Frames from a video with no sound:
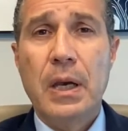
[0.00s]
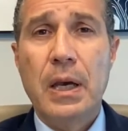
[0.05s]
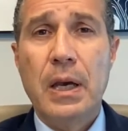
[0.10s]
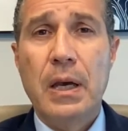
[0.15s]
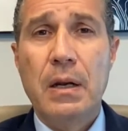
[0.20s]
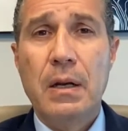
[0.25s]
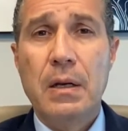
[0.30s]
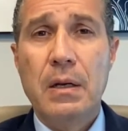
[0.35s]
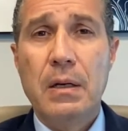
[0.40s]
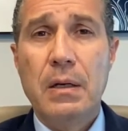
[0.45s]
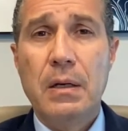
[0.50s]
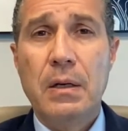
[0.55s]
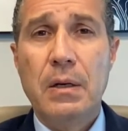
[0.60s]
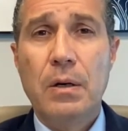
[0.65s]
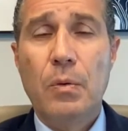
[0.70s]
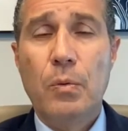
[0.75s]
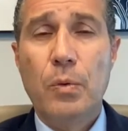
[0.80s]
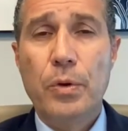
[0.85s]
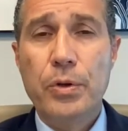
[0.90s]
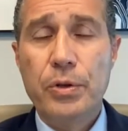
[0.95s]
And
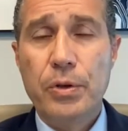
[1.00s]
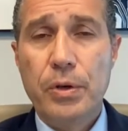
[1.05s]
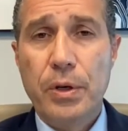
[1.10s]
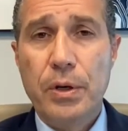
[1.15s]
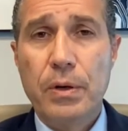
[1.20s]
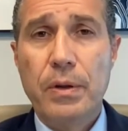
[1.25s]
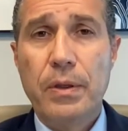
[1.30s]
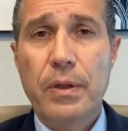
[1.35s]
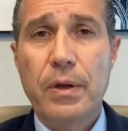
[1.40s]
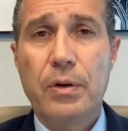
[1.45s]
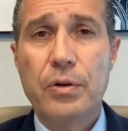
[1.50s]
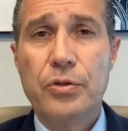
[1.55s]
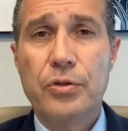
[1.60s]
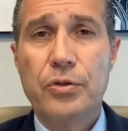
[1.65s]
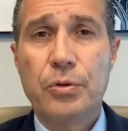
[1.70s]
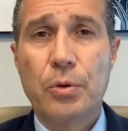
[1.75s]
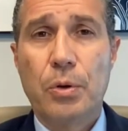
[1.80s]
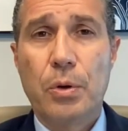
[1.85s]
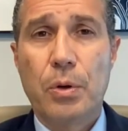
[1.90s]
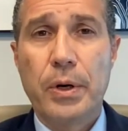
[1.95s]
you know, when you hear their
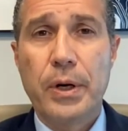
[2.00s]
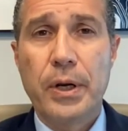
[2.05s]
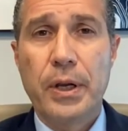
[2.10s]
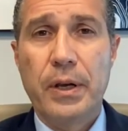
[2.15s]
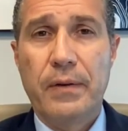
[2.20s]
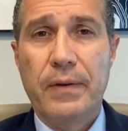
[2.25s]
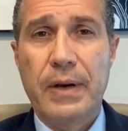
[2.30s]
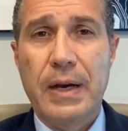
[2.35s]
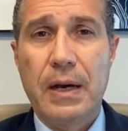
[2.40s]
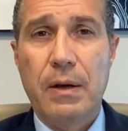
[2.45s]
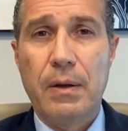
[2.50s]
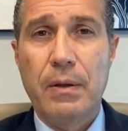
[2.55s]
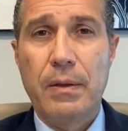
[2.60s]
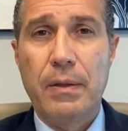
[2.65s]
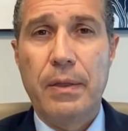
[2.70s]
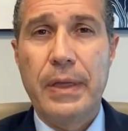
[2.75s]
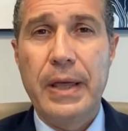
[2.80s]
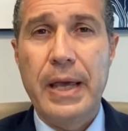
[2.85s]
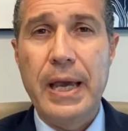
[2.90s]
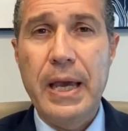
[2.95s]
story of
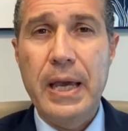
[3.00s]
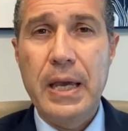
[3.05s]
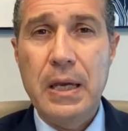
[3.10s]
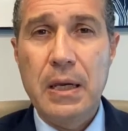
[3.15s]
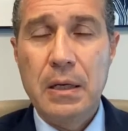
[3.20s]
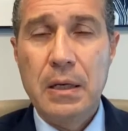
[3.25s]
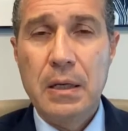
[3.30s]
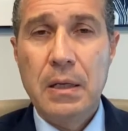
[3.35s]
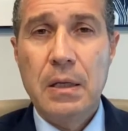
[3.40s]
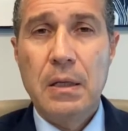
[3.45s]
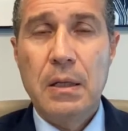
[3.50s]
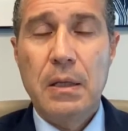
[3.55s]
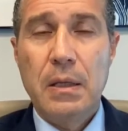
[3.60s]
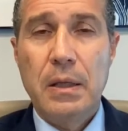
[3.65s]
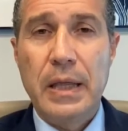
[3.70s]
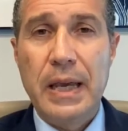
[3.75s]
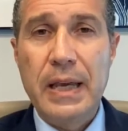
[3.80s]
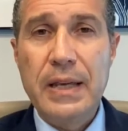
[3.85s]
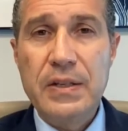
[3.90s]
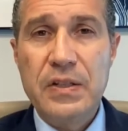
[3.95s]
how they
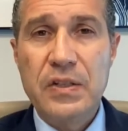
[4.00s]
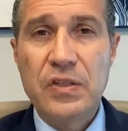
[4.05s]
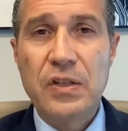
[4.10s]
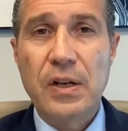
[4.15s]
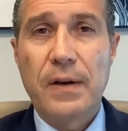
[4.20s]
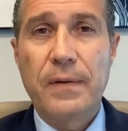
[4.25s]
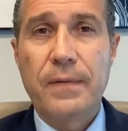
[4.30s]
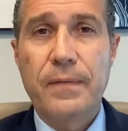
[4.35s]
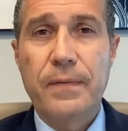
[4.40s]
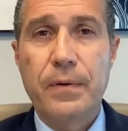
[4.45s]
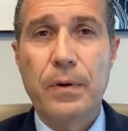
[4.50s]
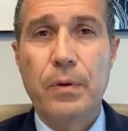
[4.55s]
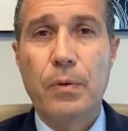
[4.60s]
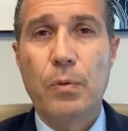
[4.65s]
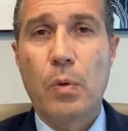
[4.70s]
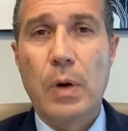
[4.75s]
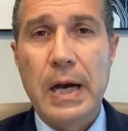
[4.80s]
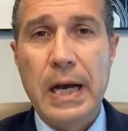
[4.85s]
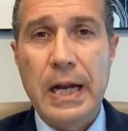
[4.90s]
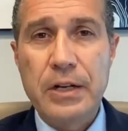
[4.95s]
they
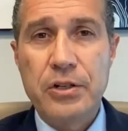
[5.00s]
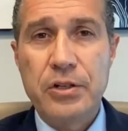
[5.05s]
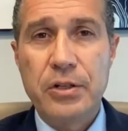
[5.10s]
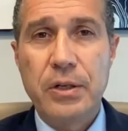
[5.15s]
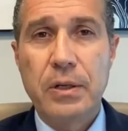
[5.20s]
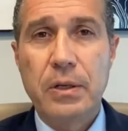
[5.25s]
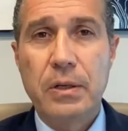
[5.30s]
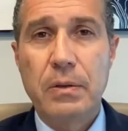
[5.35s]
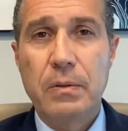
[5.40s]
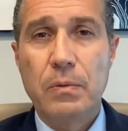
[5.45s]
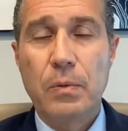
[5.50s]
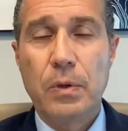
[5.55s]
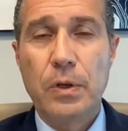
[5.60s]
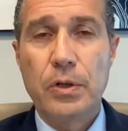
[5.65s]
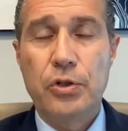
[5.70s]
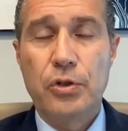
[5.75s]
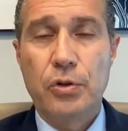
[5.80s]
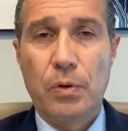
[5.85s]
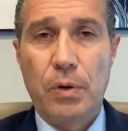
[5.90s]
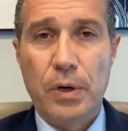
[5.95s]
suffered watching
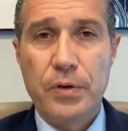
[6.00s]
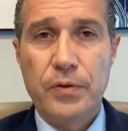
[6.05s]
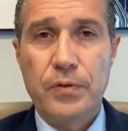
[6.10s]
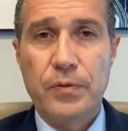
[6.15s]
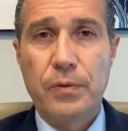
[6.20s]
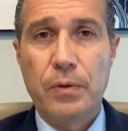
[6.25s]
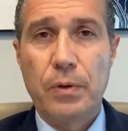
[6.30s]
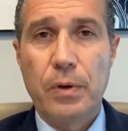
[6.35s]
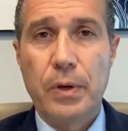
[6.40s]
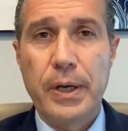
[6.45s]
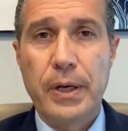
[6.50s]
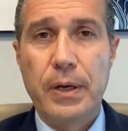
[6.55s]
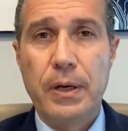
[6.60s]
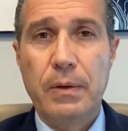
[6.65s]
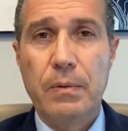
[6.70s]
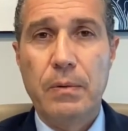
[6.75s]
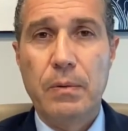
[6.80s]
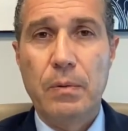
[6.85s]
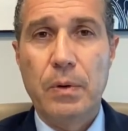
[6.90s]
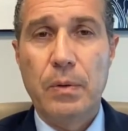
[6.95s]
what George
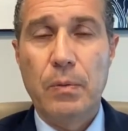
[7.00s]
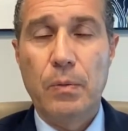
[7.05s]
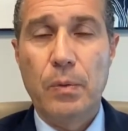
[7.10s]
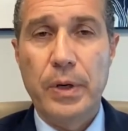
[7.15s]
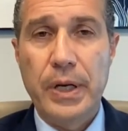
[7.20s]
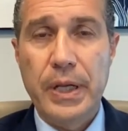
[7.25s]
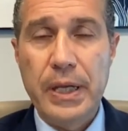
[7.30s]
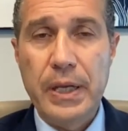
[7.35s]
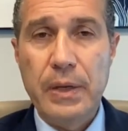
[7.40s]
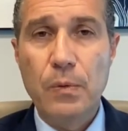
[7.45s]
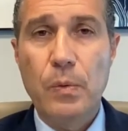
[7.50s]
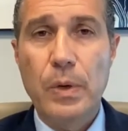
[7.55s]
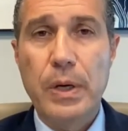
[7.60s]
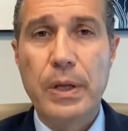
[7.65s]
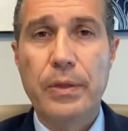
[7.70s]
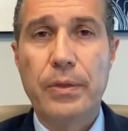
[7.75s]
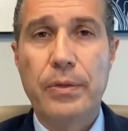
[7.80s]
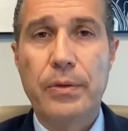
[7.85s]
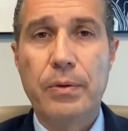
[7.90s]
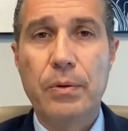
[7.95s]
Floyd what what he
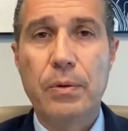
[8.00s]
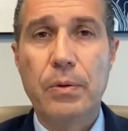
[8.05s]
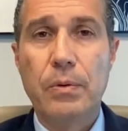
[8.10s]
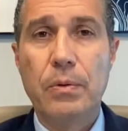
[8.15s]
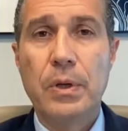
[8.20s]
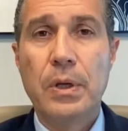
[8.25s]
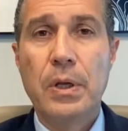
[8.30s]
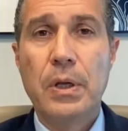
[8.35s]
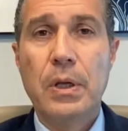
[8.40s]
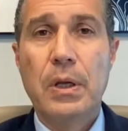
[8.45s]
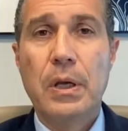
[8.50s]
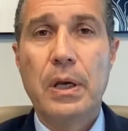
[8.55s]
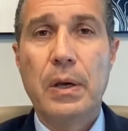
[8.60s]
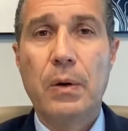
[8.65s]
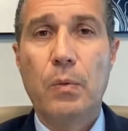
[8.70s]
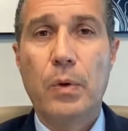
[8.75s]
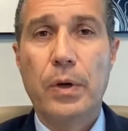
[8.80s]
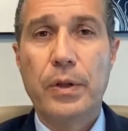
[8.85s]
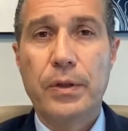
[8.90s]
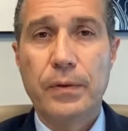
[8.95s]
went through,
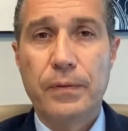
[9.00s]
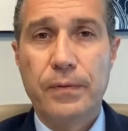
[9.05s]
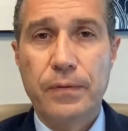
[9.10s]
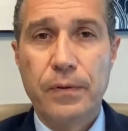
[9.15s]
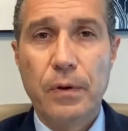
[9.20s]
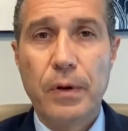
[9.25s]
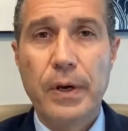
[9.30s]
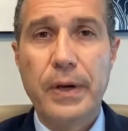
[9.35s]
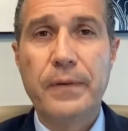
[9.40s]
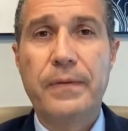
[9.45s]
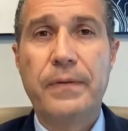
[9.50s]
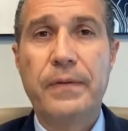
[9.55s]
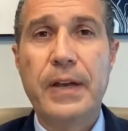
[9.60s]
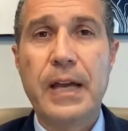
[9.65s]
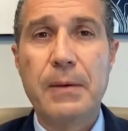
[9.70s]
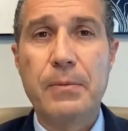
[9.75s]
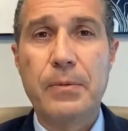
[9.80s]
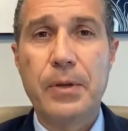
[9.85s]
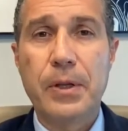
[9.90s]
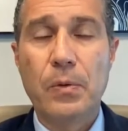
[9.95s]
and what the Floyd
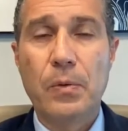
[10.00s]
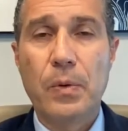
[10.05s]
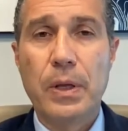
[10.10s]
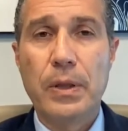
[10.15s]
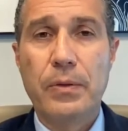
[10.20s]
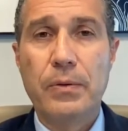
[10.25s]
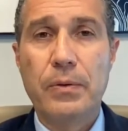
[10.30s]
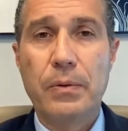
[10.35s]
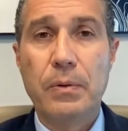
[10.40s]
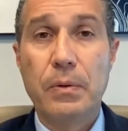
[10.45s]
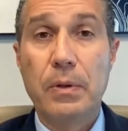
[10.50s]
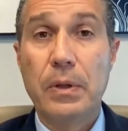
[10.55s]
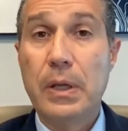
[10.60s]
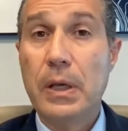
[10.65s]
family went through.